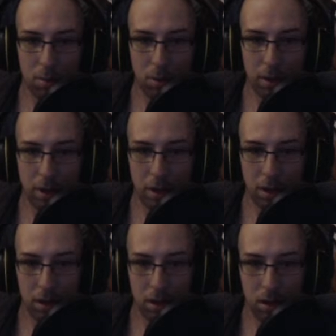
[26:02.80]
boy.
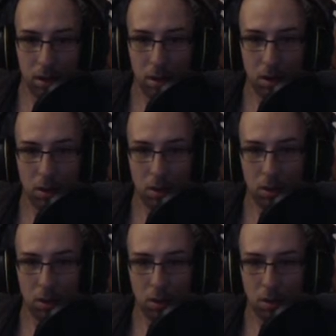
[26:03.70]

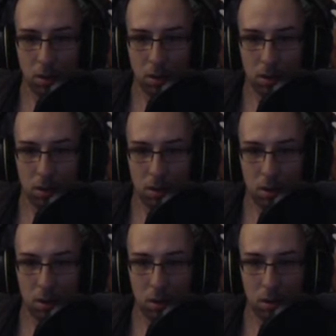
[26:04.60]
Oh.
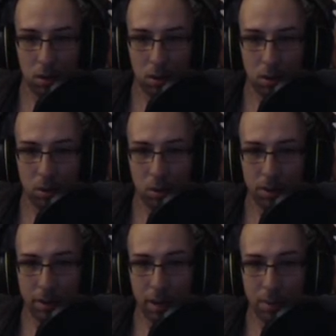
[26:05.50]
Oh no, what
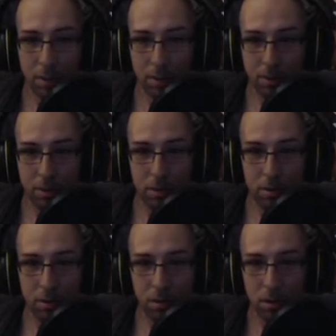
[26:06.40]
have I gotten myself into?